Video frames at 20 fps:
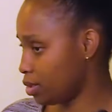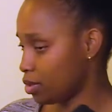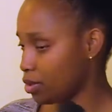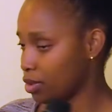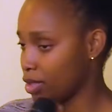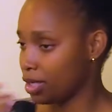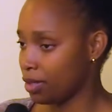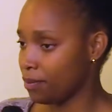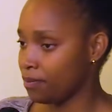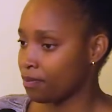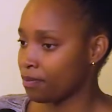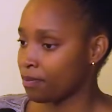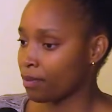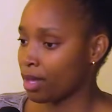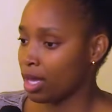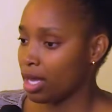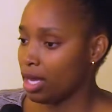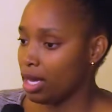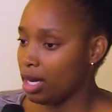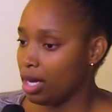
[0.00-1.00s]
Sorry.
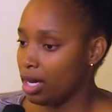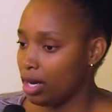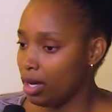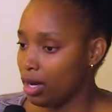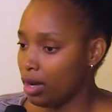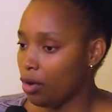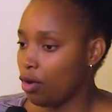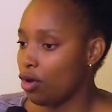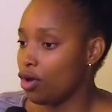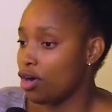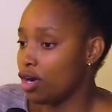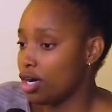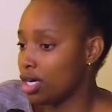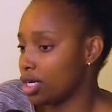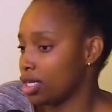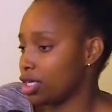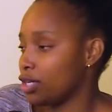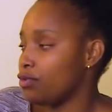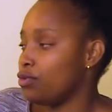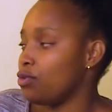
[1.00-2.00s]
Or
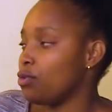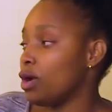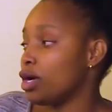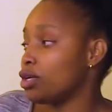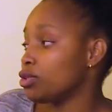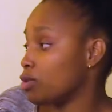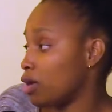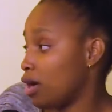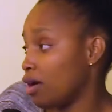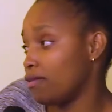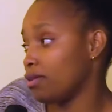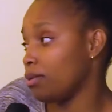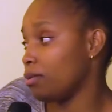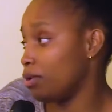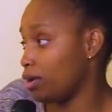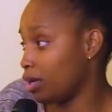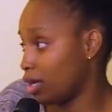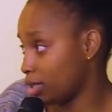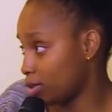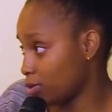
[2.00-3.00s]
if you want to have them
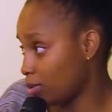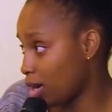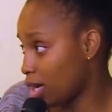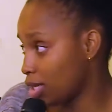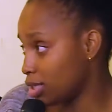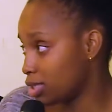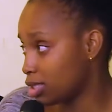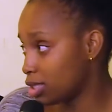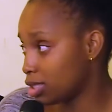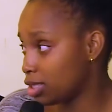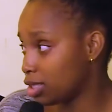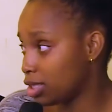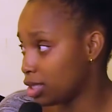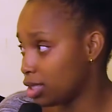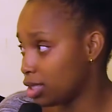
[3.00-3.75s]
all at once,